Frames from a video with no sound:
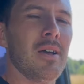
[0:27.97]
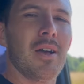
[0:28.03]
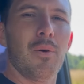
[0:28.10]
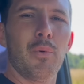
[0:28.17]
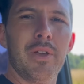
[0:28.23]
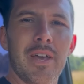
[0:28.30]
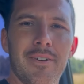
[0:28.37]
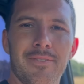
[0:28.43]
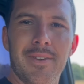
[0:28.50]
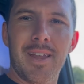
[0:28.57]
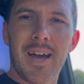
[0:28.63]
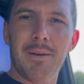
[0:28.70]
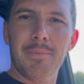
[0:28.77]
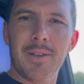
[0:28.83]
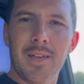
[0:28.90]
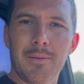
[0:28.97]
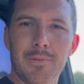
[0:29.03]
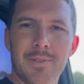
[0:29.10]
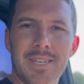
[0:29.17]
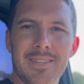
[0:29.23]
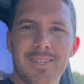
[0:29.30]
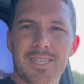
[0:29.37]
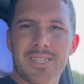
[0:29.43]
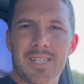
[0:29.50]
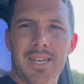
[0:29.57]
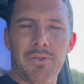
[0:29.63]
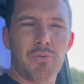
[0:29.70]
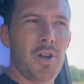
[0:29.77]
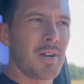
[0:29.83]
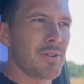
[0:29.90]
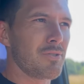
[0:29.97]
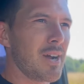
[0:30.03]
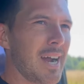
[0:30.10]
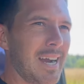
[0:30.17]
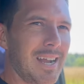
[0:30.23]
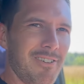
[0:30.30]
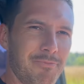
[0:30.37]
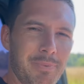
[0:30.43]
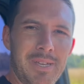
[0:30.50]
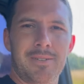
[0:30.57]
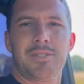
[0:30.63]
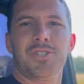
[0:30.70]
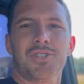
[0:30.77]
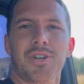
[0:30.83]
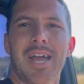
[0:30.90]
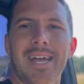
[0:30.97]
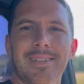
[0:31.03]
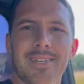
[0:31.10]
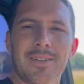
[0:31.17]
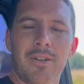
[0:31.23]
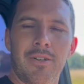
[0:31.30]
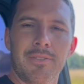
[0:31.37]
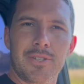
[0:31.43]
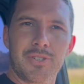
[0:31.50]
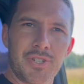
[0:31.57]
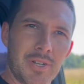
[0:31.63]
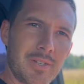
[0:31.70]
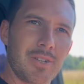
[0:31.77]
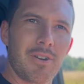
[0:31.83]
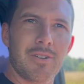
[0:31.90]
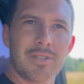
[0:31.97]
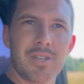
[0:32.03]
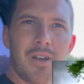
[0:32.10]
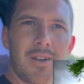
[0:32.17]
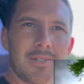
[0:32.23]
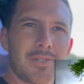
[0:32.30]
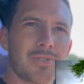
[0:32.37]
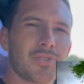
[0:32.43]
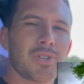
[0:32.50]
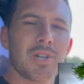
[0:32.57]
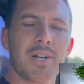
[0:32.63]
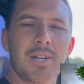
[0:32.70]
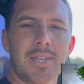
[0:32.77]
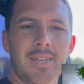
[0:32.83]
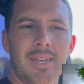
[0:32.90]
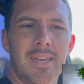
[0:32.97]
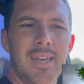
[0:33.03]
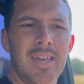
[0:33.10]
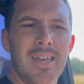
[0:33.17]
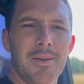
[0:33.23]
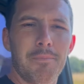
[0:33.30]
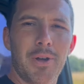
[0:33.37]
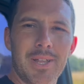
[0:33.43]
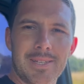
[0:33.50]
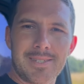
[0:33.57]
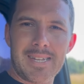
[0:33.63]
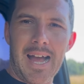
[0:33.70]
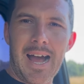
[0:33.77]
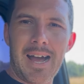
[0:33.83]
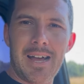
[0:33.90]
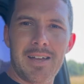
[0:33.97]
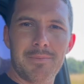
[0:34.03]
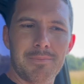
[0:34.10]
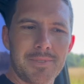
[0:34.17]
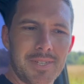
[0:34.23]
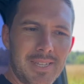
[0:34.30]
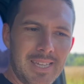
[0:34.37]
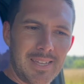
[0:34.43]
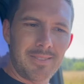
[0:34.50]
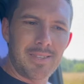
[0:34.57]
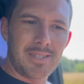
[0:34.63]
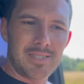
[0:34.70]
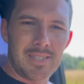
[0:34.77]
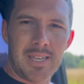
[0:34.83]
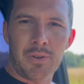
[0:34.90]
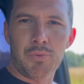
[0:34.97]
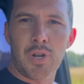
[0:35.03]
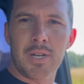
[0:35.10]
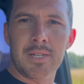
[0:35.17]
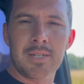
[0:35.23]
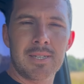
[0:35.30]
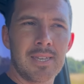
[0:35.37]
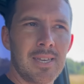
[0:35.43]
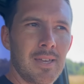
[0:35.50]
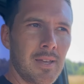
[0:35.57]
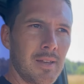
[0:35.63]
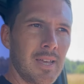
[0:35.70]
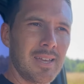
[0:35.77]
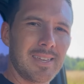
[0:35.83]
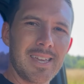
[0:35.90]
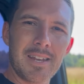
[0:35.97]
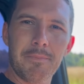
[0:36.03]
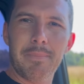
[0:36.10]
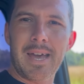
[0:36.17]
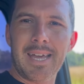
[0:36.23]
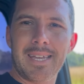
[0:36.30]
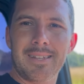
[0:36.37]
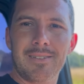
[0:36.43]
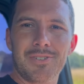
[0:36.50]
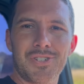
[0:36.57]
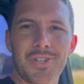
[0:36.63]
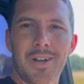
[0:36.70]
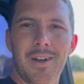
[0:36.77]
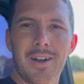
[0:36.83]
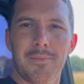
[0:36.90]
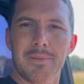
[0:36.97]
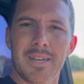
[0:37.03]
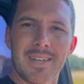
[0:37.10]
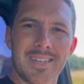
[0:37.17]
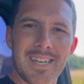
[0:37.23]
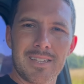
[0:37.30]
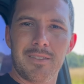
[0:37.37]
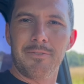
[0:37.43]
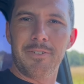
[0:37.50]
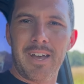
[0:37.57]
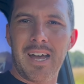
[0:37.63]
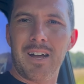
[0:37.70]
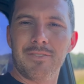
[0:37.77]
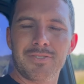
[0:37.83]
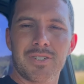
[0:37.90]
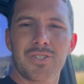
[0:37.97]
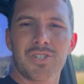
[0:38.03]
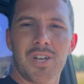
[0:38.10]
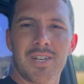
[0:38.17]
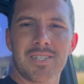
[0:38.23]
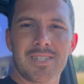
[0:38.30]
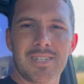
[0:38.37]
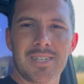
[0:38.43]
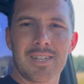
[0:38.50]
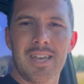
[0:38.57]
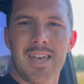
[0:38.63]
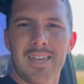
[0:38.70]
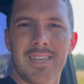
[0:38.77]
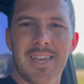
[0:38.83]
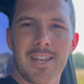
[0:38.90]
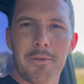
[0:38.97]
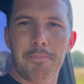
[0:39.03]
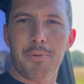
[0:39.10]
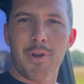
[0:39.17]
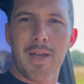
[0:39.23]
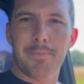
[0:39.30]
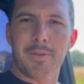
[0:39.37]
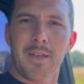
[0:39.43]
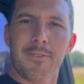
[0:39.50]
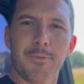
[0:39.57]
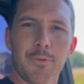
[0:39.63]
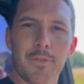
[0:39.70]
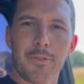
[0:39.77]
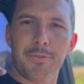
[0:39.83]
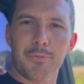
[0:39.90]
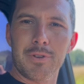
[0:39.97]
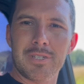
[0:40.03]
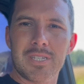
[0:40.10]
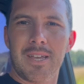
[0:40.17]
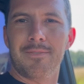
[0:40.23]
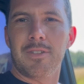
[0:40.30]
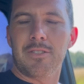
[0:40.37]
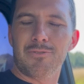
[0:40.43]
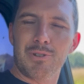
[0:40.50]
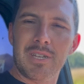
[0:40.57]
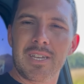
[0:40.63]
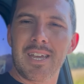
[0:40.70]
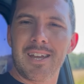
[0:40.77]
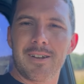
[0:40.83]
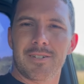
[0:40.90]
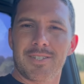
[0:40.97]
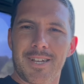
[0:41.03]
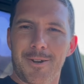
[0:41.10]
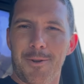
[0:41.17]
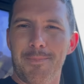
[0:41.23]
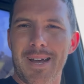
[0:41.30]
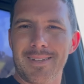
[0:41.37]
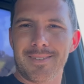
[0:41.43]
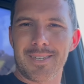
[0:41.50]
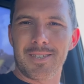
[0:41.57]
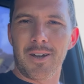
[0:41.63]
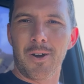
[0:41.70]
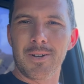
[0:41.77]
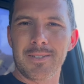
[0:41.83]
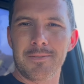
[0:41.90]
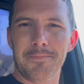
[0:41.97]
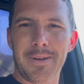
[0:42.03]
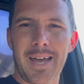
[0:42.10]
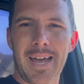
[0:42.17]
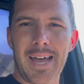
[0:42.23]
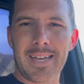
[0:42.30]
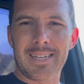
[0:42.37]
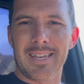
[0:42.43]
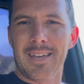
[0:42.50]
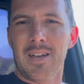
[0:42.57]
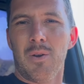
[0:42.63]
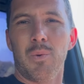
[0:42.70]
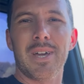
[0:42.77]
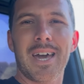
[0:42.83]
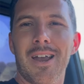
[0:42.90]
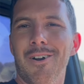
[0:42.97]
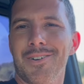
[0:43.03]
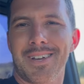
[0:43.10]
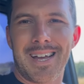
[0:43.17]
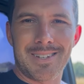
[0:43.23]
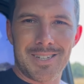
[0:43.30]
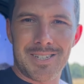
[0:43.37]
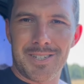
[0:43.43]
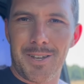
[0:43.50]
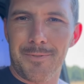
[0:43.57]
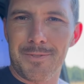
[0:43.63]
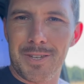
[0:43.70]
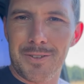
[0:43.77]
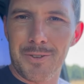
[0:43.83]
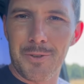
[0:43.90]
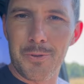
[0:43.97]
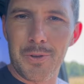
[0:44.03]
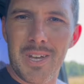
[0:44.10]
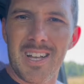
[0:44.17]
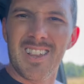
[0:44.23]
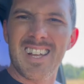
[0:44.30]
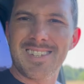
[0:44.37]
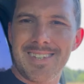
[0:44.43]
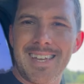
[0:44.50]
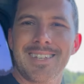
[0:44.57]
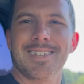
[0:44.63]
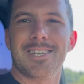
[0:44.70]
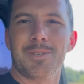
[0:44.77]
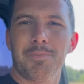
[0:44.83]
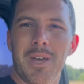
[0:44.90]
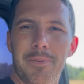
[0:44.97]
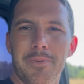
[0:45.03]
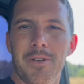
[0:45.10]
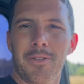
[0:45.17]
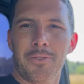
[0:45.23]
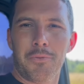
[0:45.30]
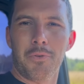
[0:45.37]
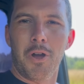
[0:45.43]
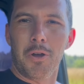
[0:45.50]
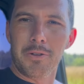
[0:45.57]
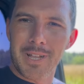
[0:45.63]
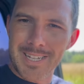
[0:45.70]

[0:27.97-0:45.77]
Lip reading: We have not been able to get this thing running right. I've been distracted on the junkyard dog truck, but it's time to get this thing running again, get it back in the shop, get the valves adjusted, get it prepped for the 373 gears that are about to go in the back. We got all kinds of stuff to do. Let's get this baby on the road.